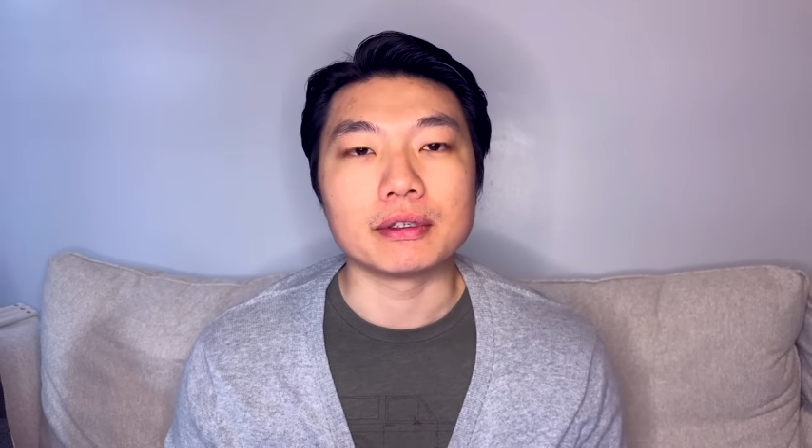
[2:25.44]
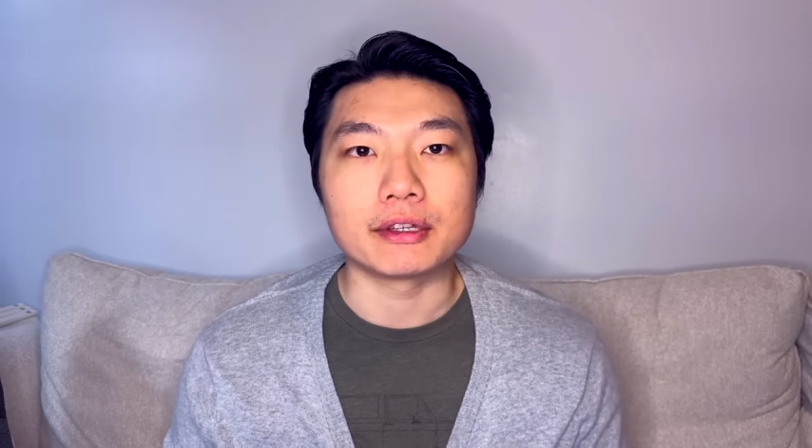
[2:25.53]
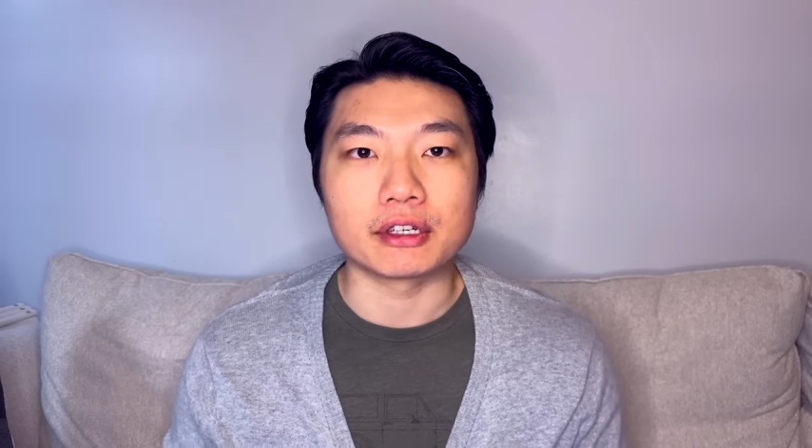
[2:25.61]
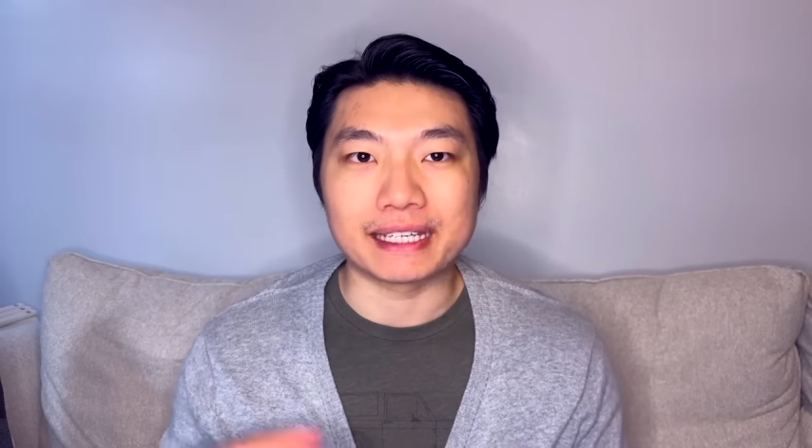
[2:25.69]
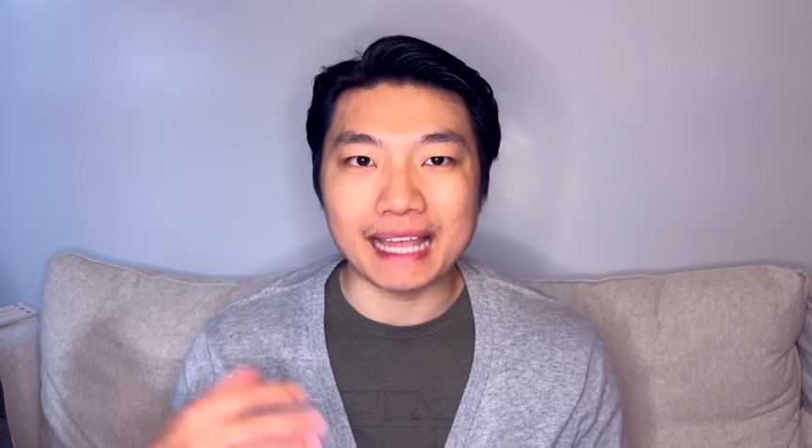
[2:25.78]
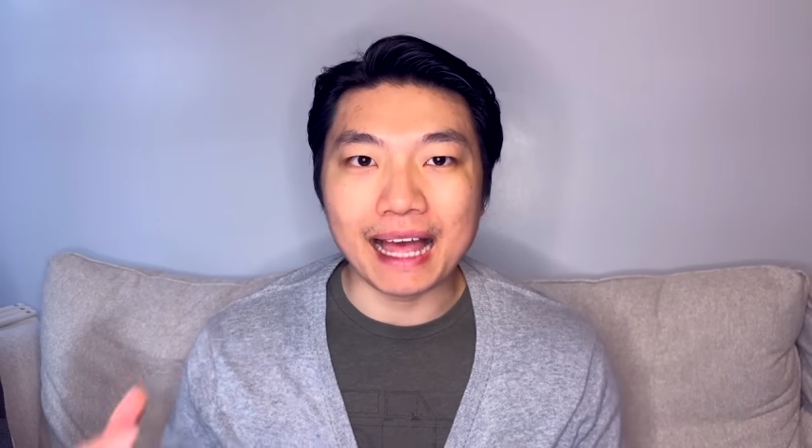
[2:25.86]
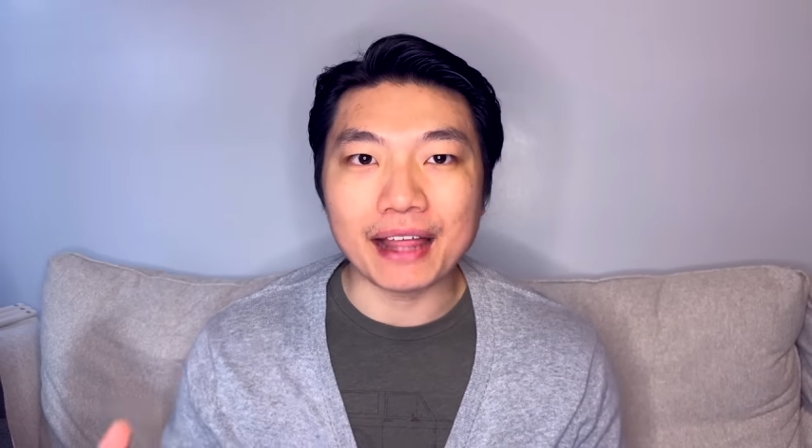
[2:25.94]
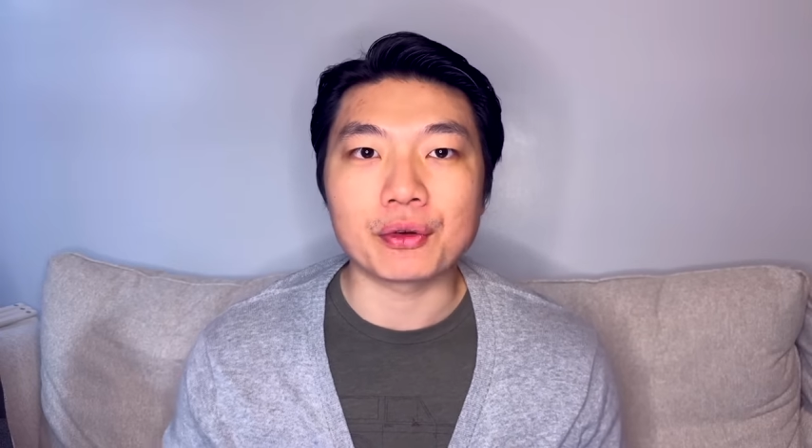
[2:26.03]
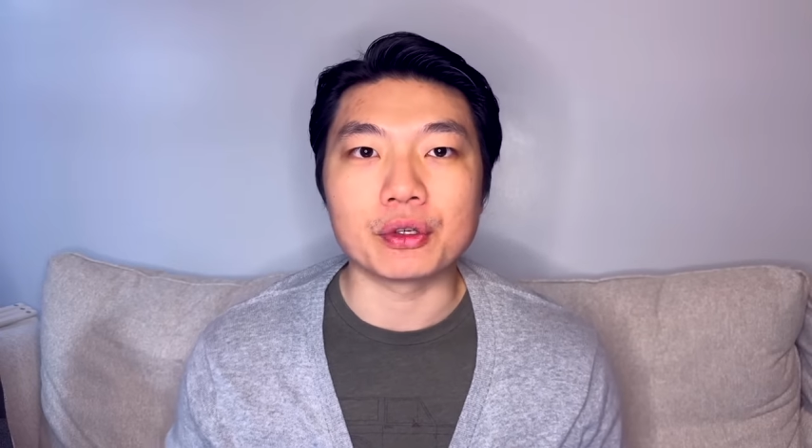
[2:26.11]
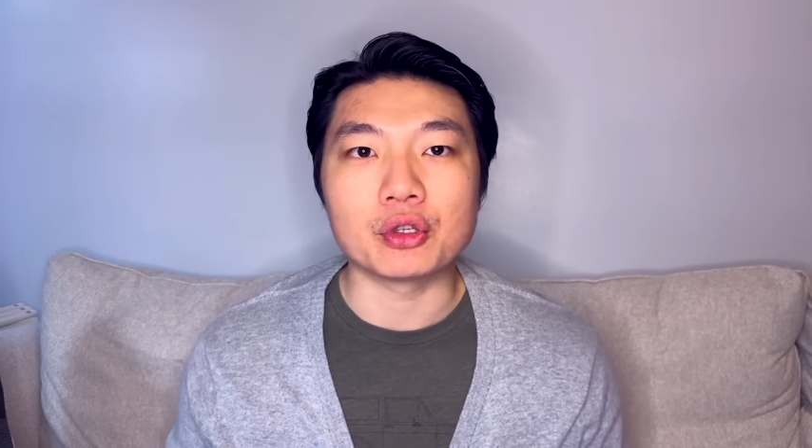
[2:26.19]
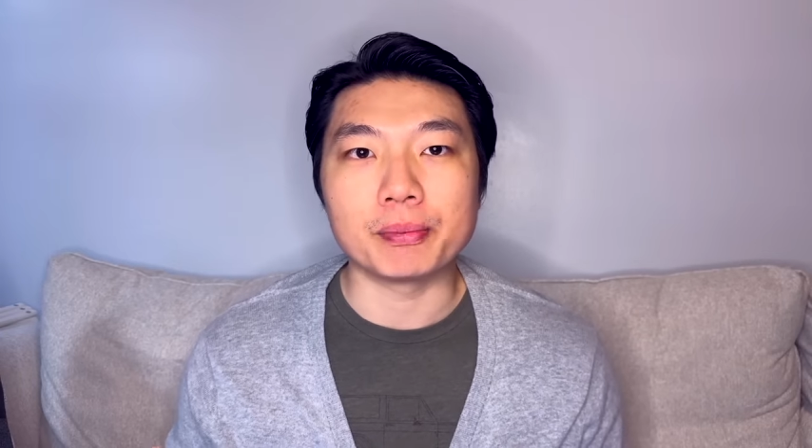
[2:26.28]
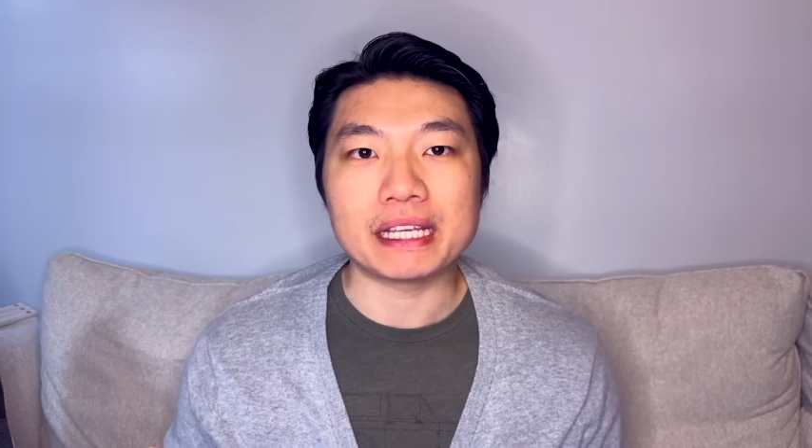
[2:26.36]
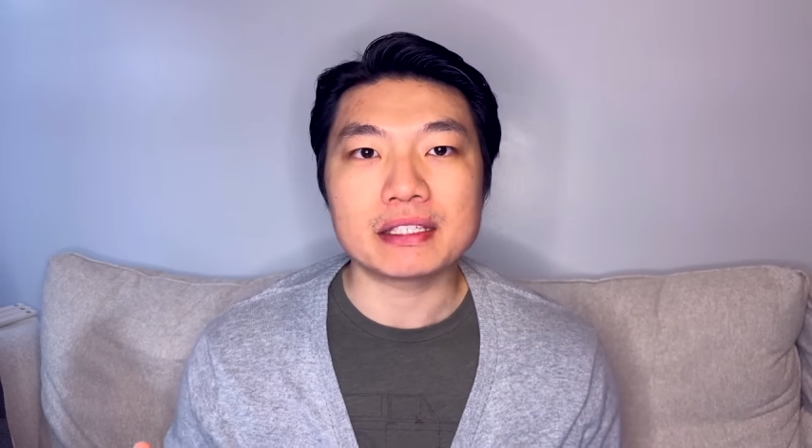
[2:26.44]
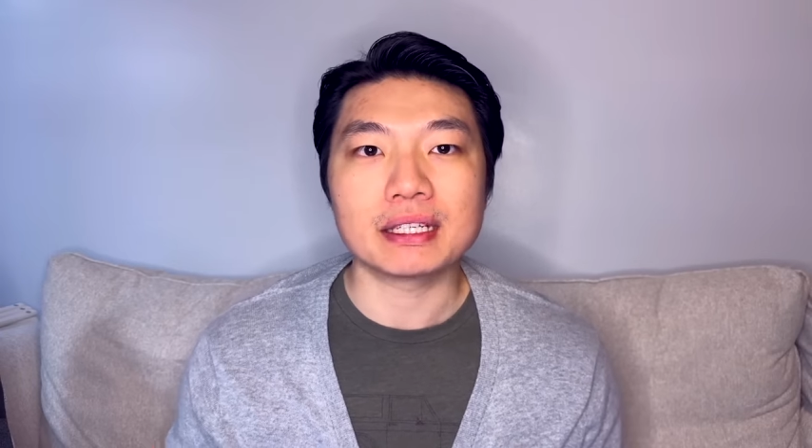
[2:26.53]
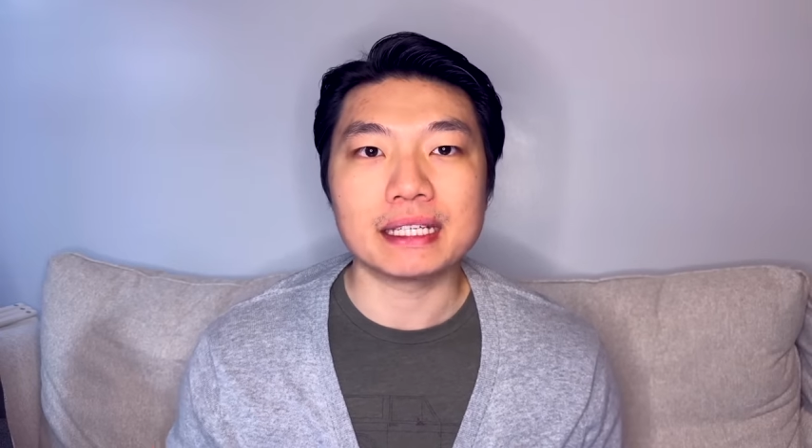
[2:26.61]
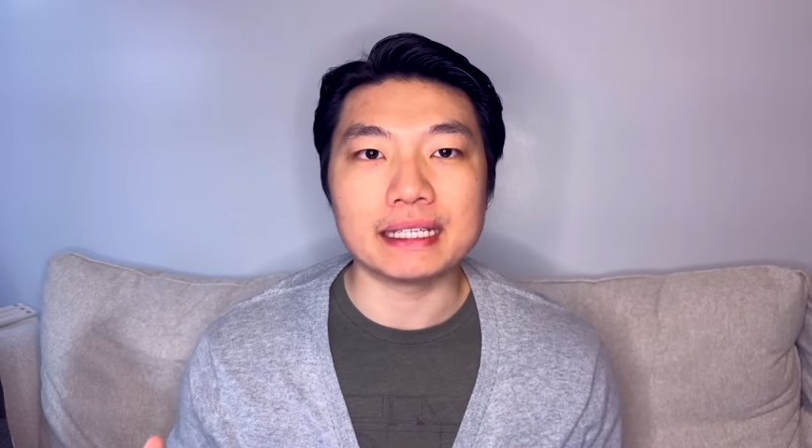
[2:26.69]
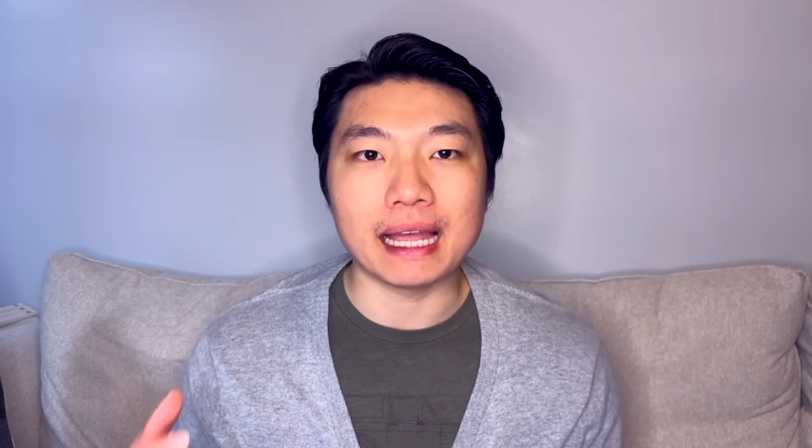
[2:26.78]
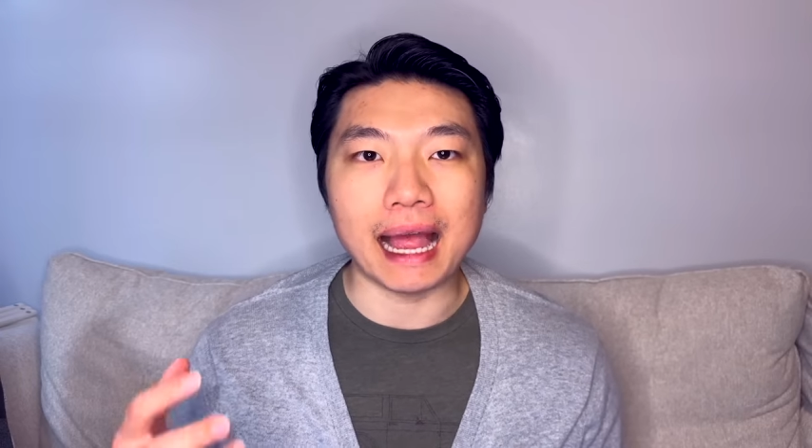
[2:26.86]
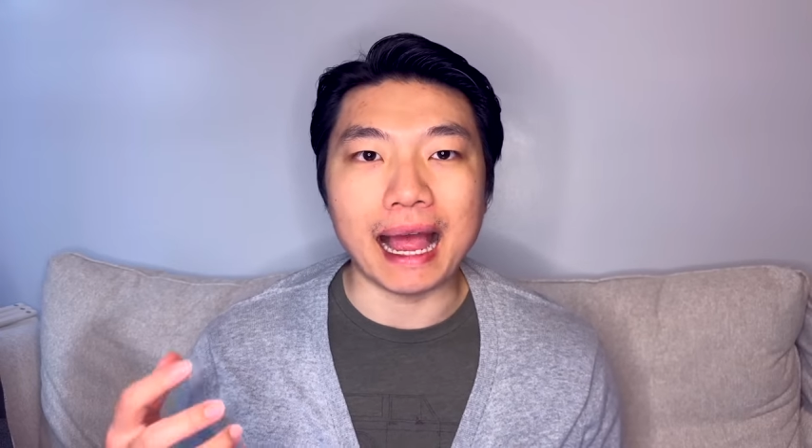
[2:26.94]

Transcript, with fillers: they're gathering to basically